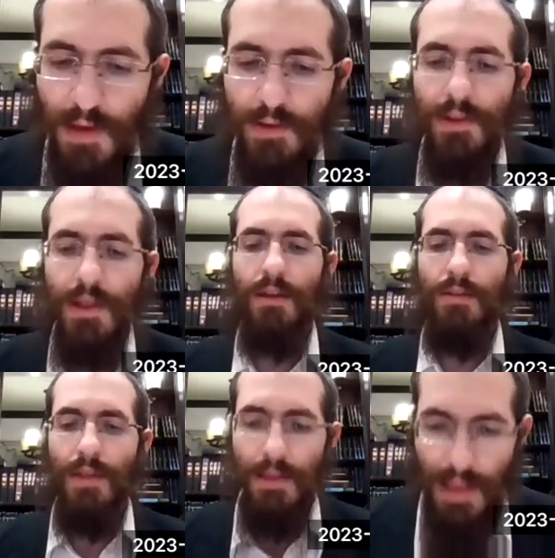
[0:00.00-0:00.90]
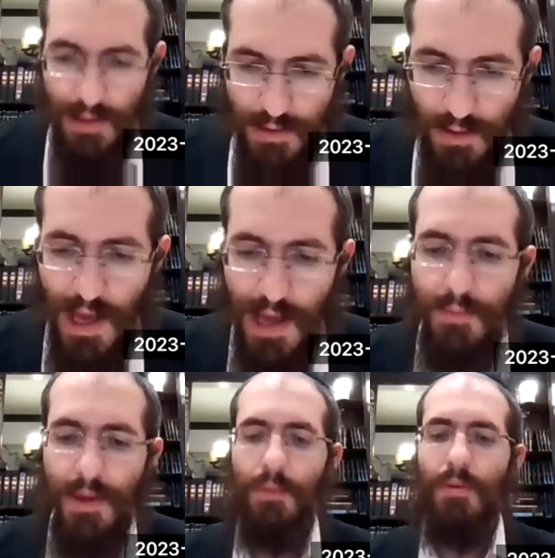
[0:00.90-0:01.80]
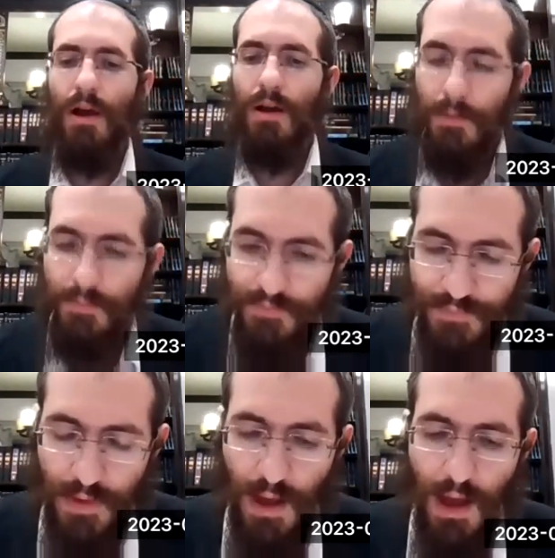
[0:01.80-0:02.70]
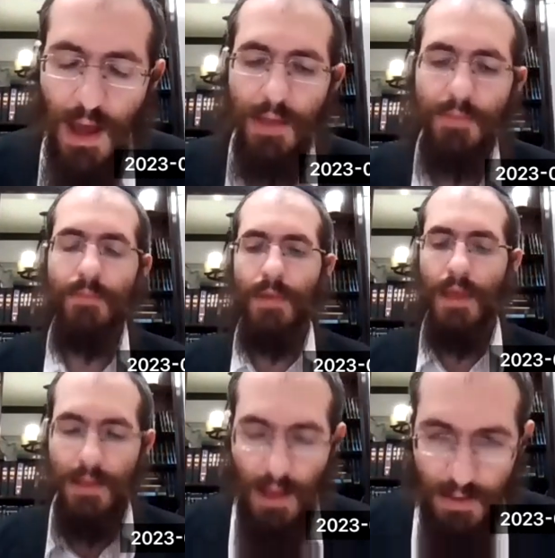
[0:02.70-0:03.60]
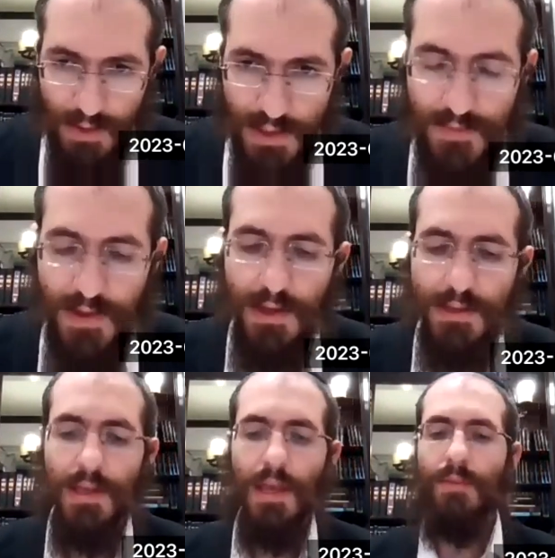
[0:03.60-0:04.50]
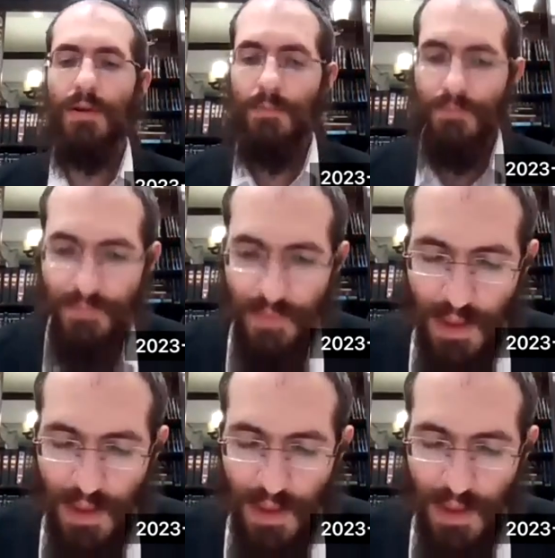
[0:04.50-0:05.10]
you're allowed to make a bracha and on Sefiras, Emer,